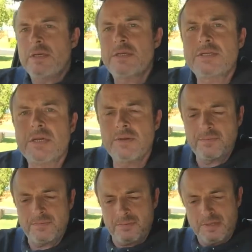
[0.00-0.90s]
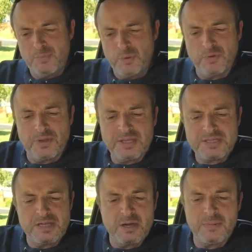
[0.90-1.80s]
So the important thing
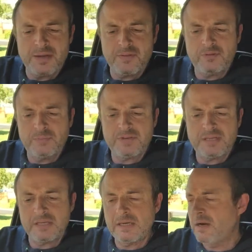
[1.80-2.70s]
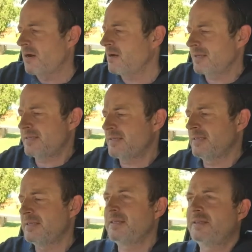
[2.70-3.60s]
to know about this particular car is
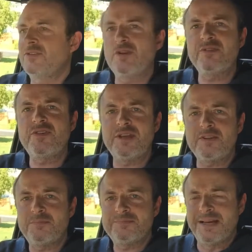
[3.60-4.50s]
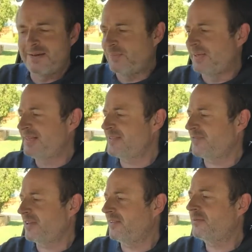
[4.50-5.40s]
that it's not a Fiat. Well, it is a
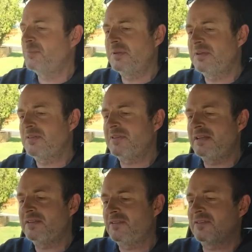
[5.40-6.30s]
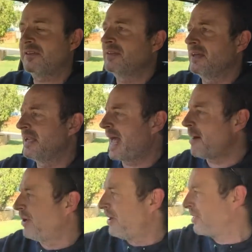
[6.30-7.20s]
Fiat, but it's an
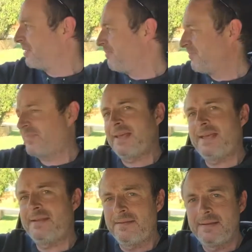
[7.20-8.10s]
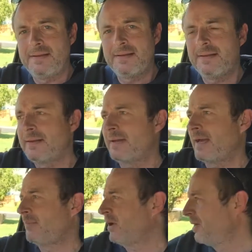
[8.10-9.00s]
Abarth. And
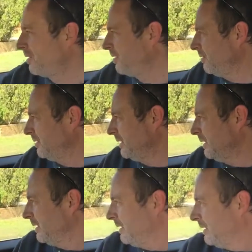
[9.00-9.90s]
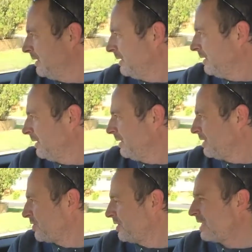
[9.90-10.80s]
Abarth, a little
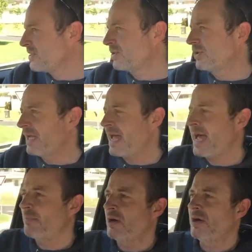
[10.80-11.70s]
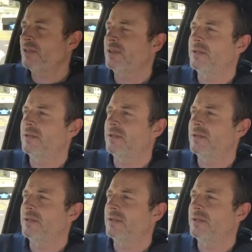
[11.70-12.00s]
history lesson on Abarth.